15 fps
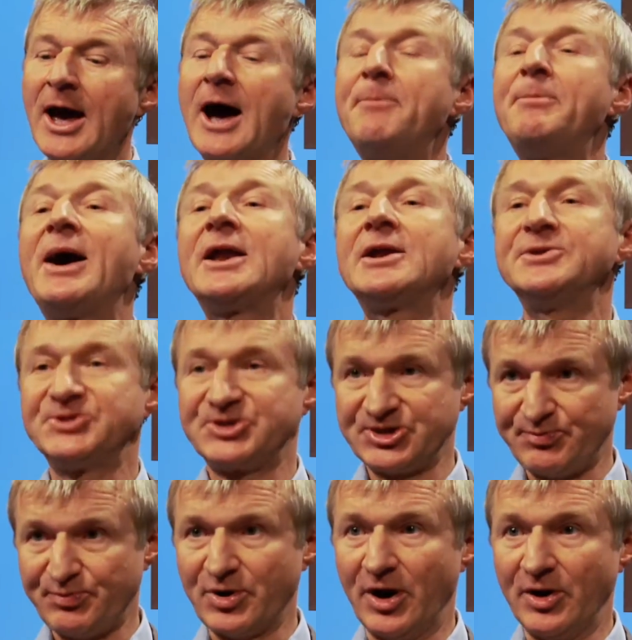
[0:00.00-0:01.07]
a balanced
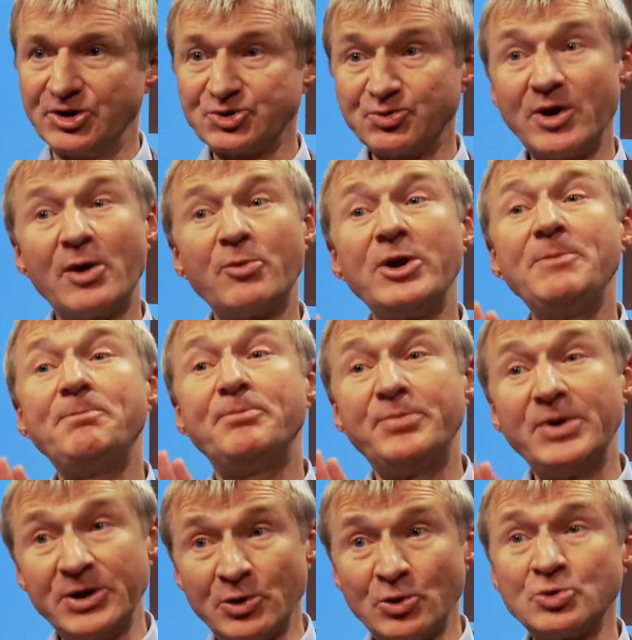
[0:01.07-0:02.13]
approach where we
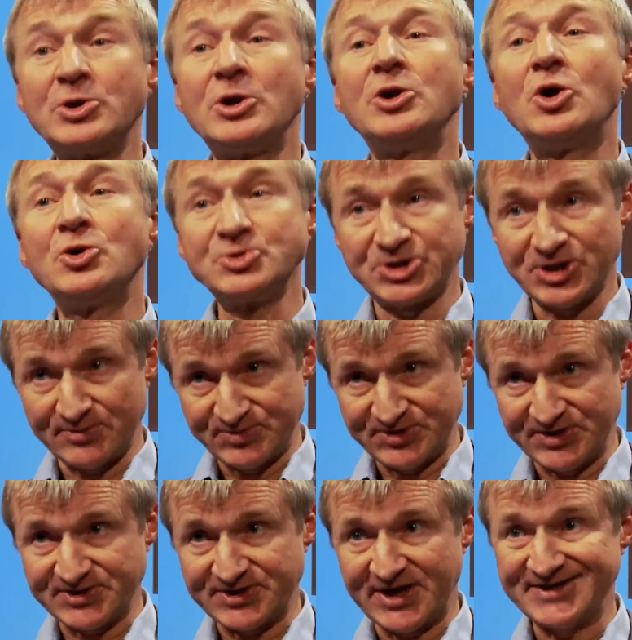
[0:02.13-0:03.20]
build long-term
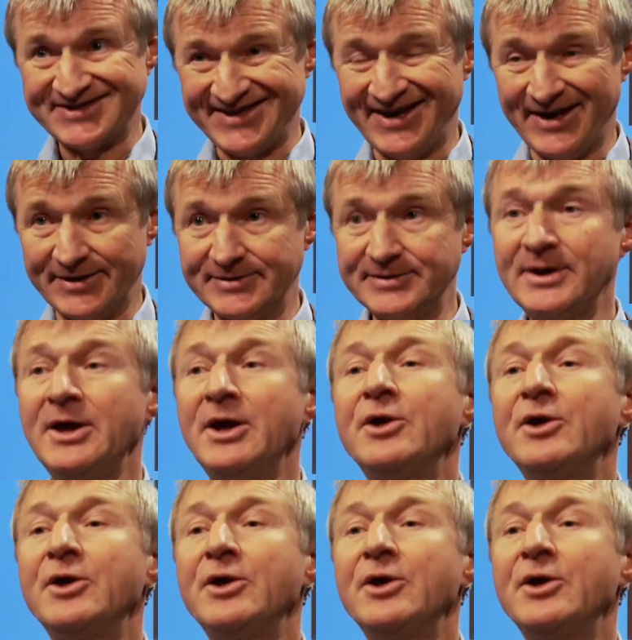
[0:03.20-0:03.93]
success in